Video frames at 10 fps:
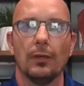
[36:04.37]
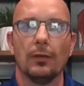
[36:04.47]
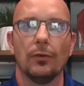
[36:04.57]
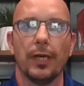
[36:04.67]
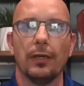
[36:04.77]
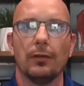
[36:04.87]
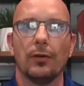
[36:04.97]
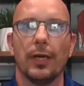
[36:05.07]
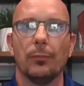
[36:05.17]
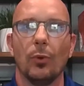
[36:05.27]

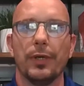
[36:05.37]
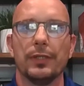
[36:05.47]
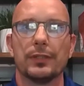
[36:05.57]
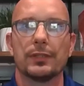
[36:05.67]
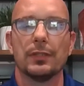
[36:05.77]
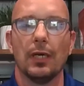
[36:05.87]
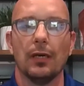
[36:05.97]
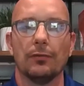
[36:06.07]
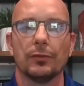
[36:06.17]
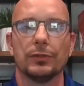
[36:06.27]
Great points,
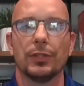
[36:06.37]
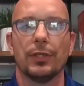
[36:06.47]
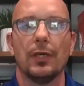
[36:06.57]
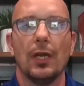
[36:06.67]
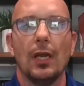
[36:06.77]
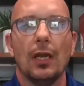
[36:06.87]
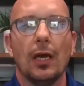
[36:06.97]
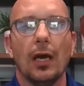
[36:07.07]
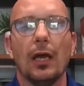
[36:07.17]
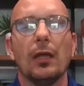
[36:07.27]
for sure.
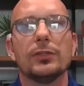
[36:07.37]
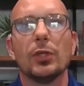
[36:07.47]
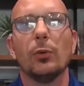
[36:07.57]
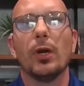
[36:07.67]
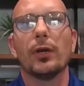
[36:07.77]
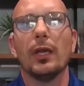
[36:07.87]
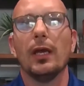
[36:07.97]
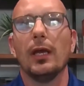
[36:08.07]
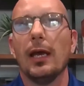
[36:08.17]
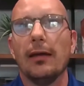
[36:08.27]
So Mark,
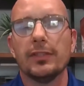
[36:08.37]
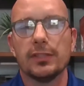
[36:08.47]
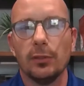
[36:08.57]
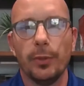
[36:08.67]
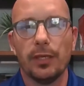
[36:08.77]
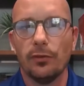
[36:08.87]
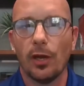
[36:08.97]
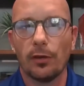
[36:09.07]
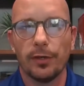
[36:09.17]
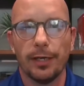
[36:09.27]
obviously we could
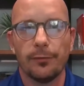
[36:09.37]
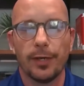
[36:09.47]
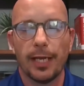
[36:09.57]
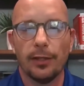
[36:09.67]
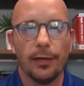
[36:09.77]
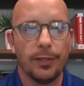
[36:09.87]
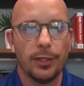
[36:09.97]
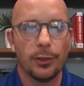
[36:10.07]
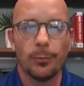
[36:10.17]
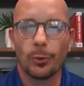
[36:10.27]
talk forever, and I'd love to
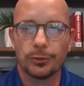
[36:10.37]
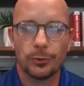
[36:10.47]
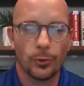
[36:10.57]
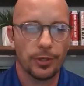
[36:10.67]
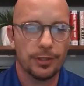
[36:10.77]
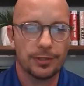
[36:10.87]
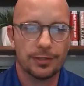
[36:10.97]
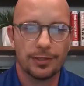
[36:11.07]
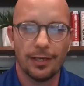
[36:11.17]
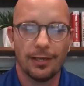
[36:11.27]
hear more
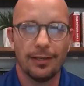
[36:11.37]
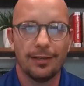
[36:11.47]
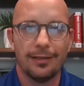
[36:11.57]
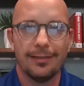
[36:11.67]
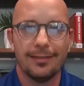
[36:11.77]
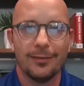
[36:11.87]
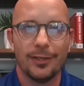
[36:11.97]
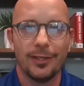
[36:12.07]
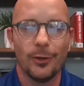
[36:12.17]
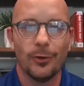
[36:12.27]
stories,
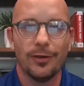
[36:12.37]
you know,